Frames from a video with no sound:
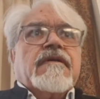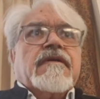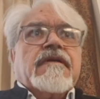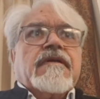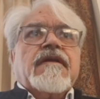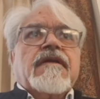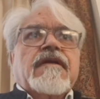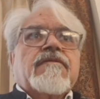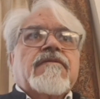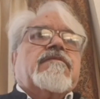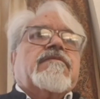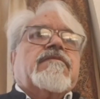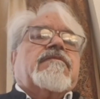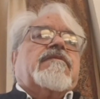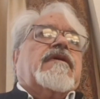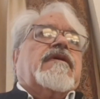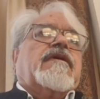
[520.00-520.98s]
trying
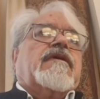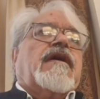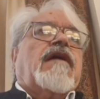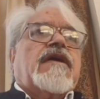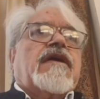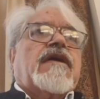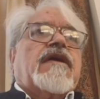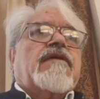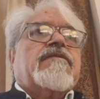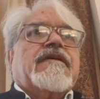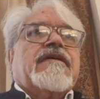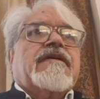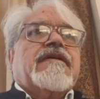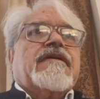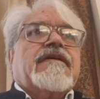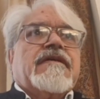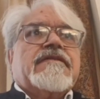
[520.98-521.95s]
to calm down
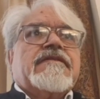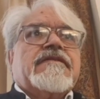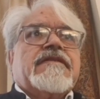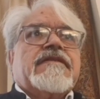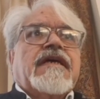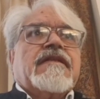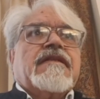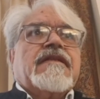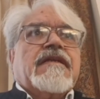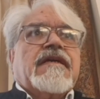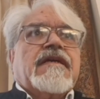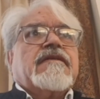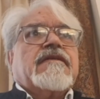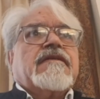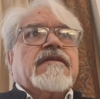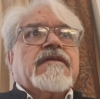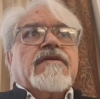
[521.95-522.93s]
the girl, saying
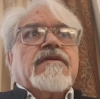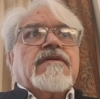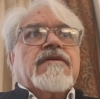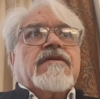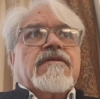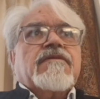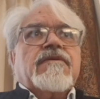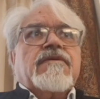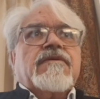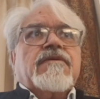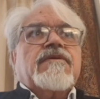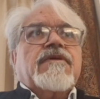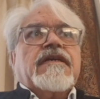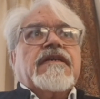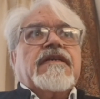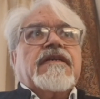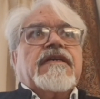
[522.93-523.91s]
that you
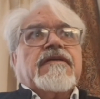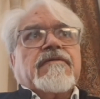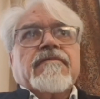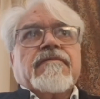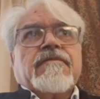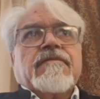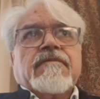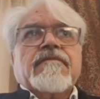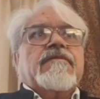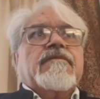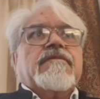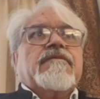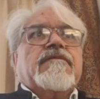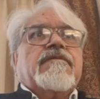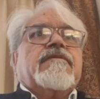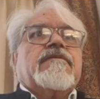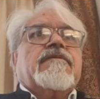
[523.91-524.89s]
go away,
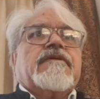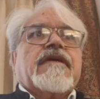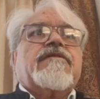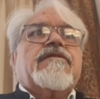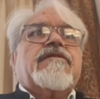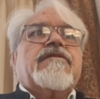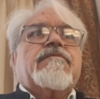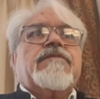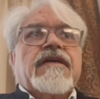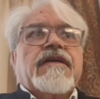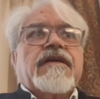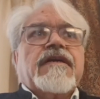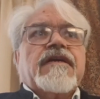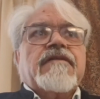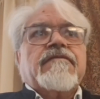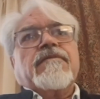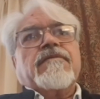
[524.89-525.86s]
you try to
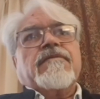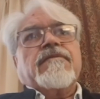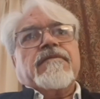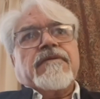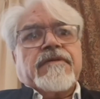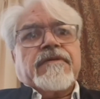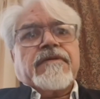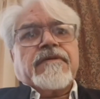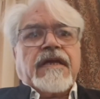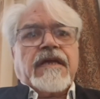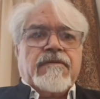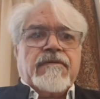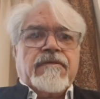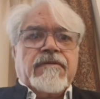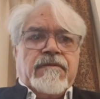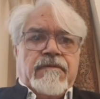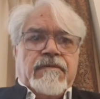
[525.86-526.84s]
behave, you
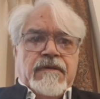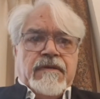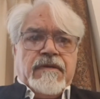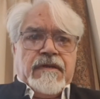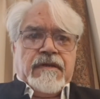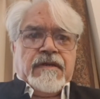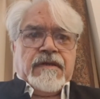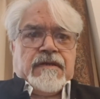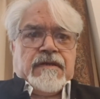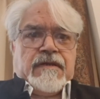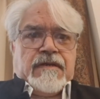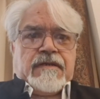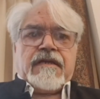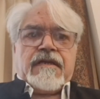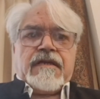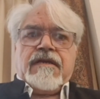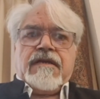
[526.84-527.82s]
try to
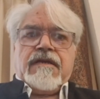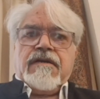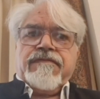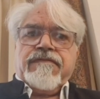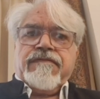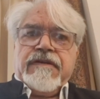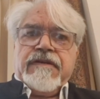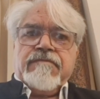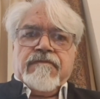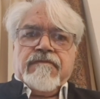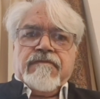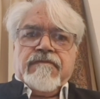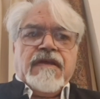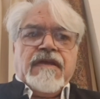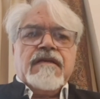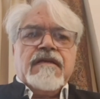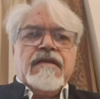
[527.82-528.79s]
take care of
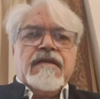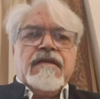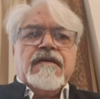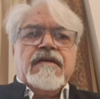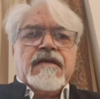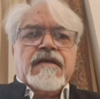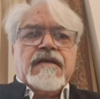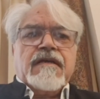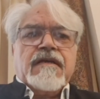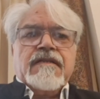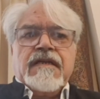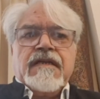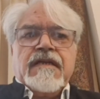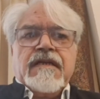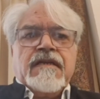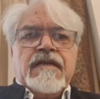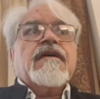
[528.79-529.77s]
him, and
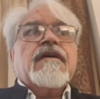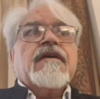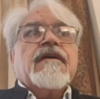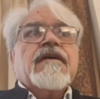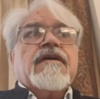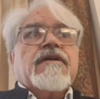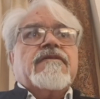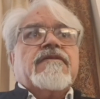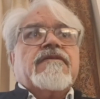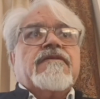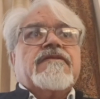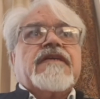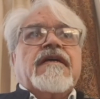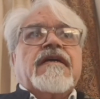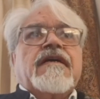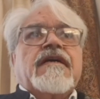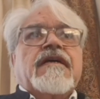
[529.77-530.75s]
rather than
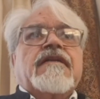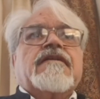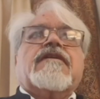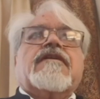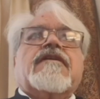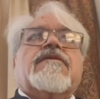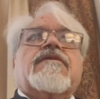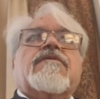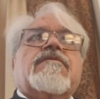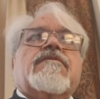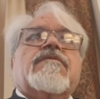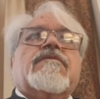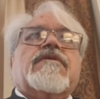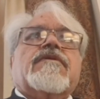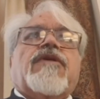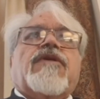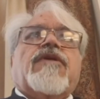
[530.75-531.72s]
saying anything to
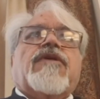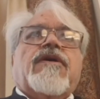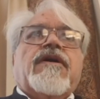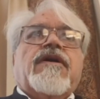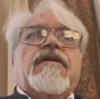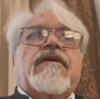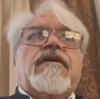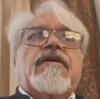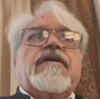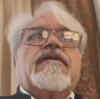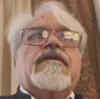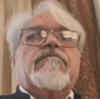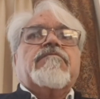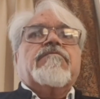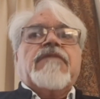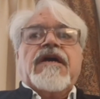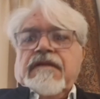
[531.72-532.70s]
the boy or
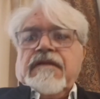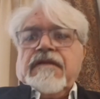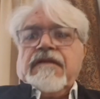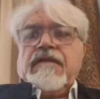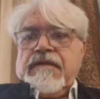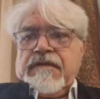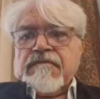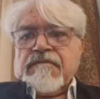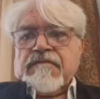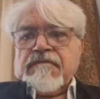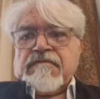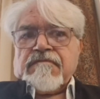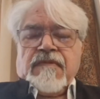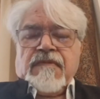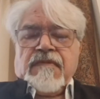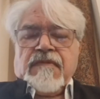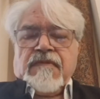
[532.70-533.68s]
the man,
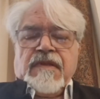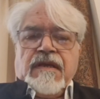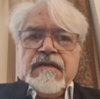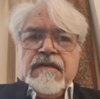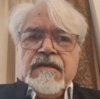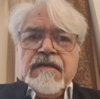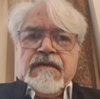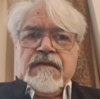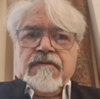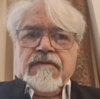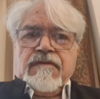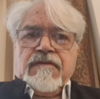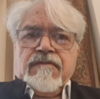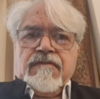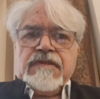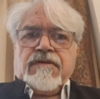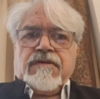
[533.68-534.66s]
and
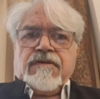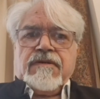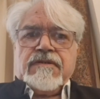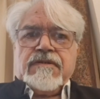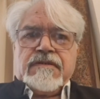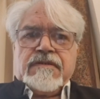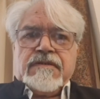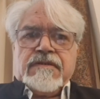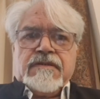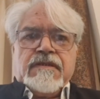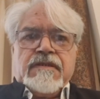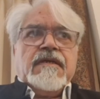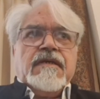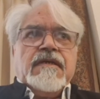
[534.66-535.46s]
which causes